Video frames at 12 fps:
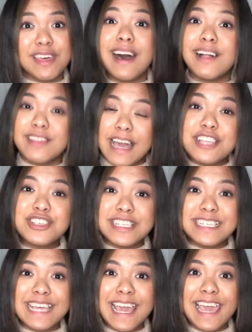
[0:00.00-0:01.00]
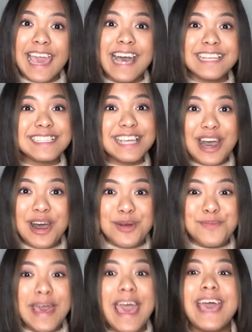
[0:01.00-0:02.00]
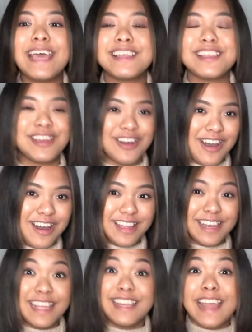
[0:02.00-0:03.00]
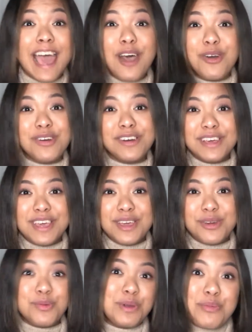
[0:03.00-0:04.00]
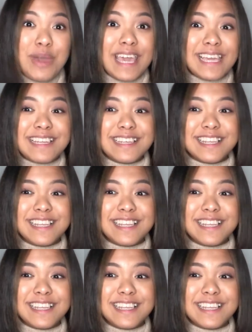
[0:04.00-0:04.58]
Election Day has come and gone, and now we wait.